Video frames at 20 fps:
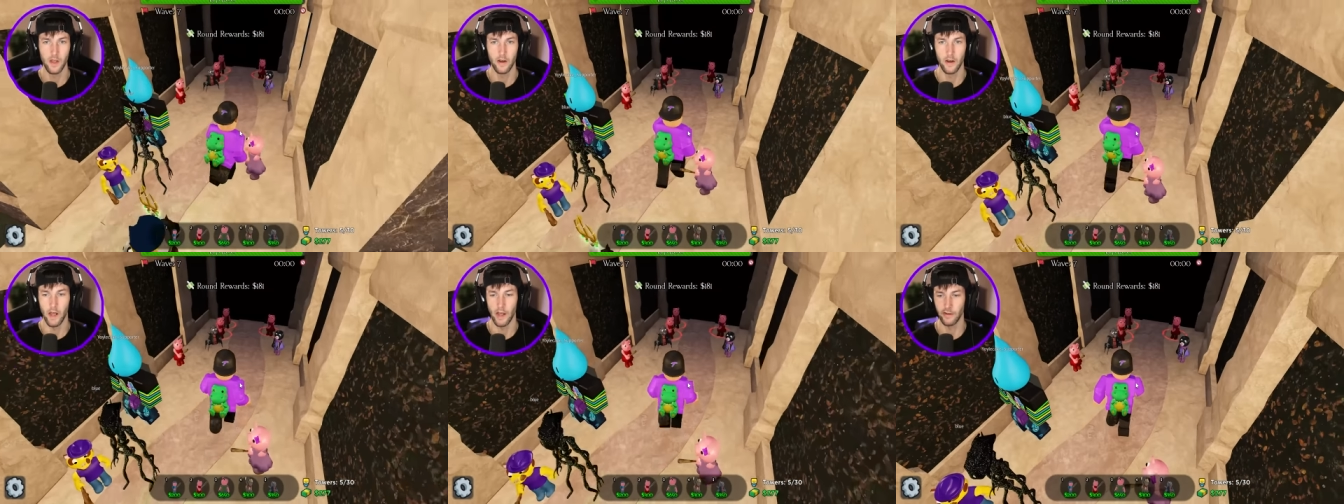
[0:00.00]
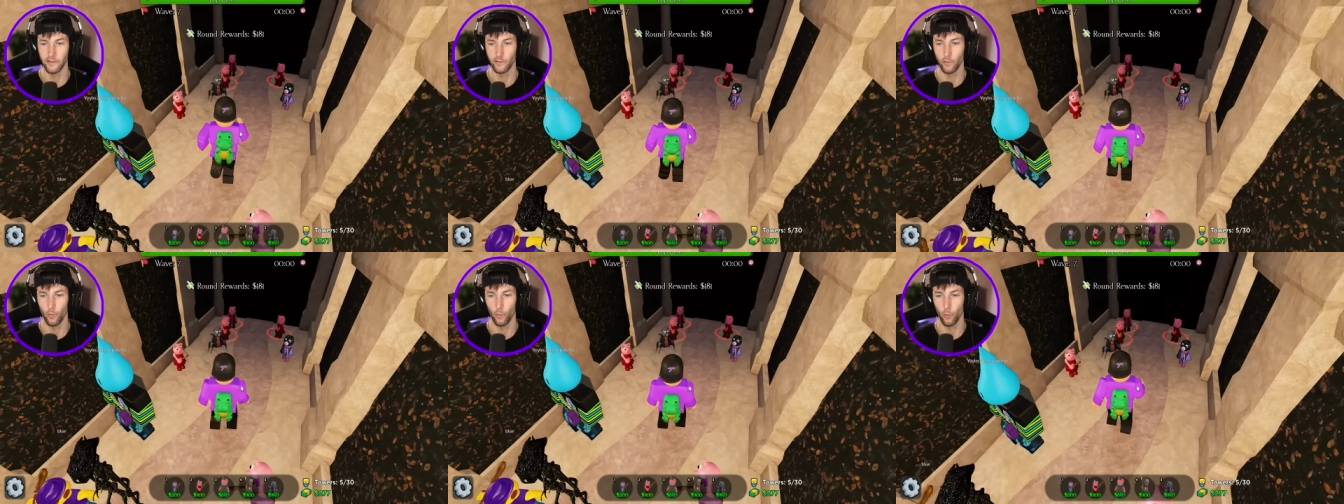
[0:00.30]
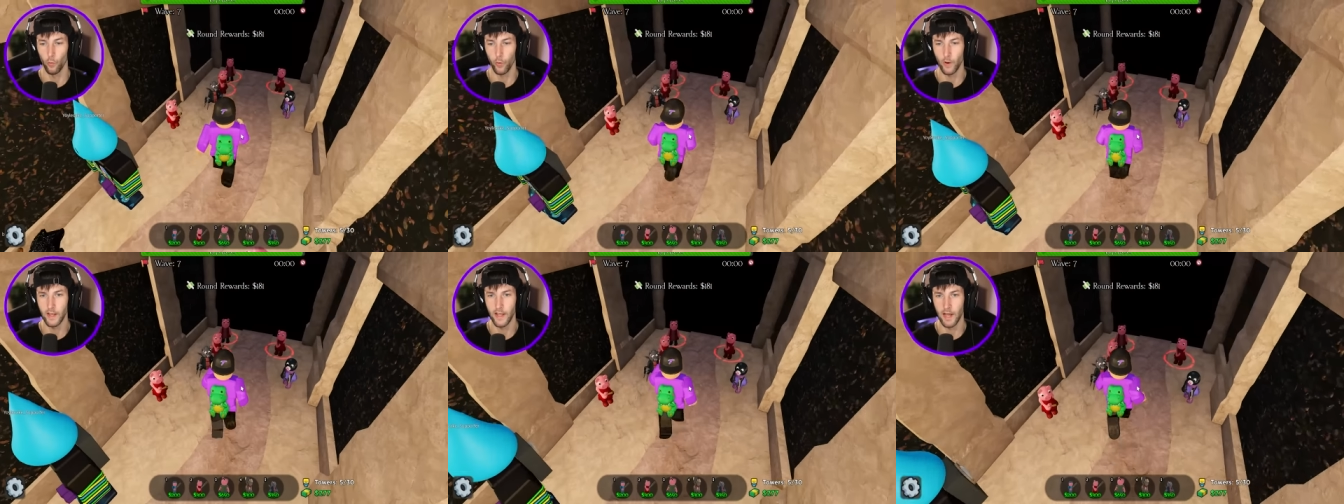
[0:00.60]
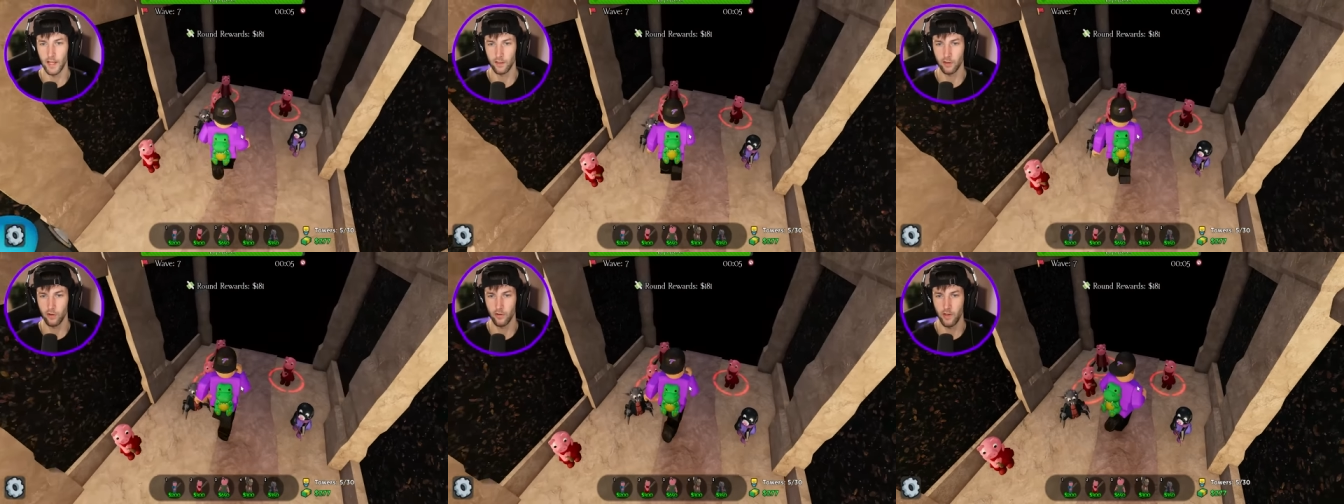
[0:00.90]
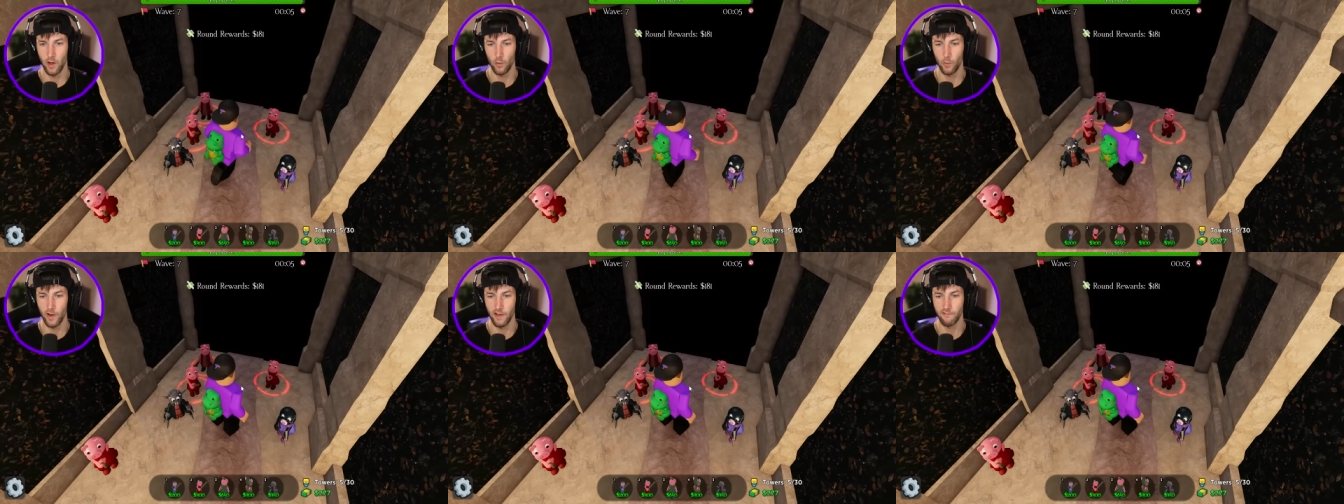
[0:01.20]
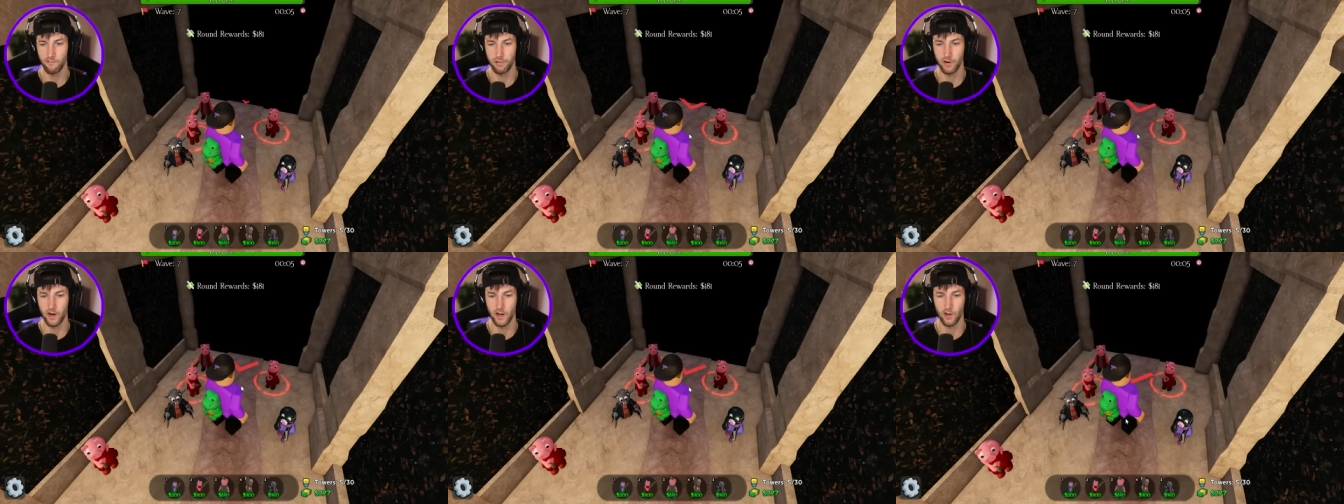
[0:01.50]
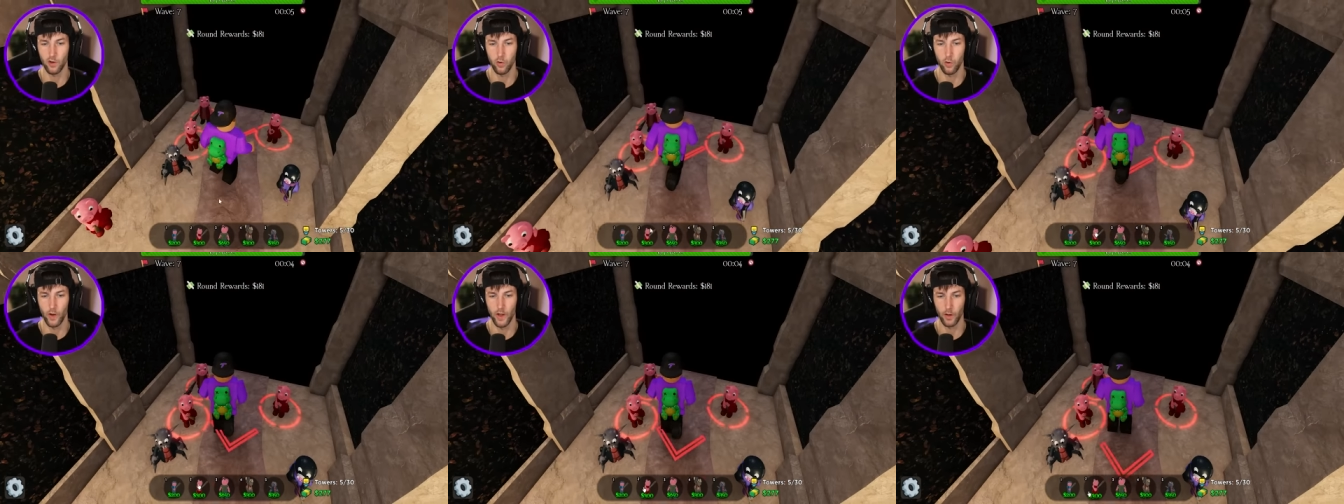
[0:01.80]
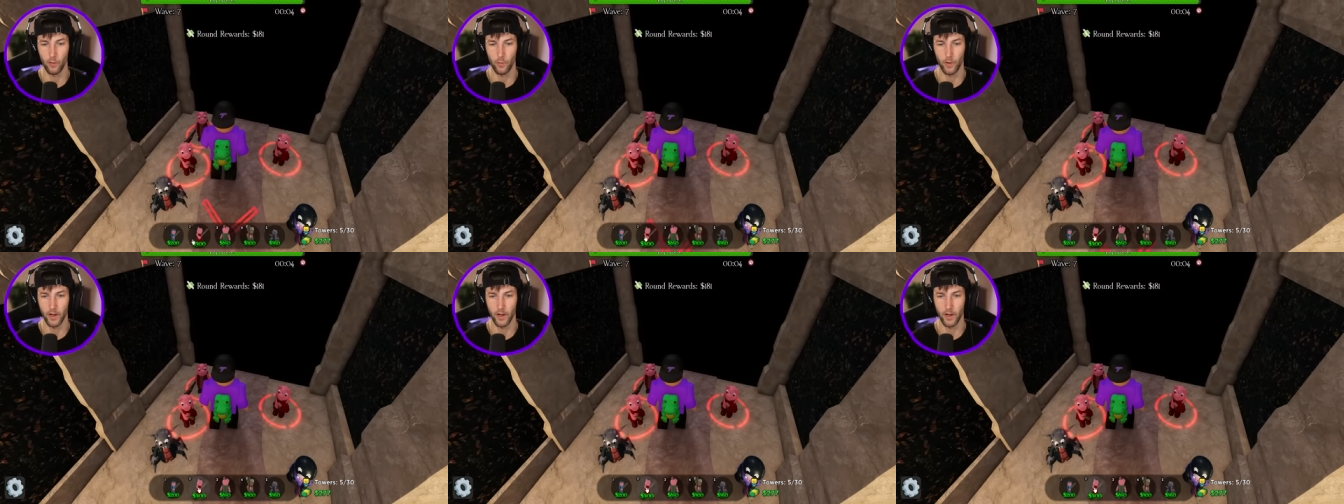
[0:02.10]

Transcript: Nice. We got through that wave pretty quick.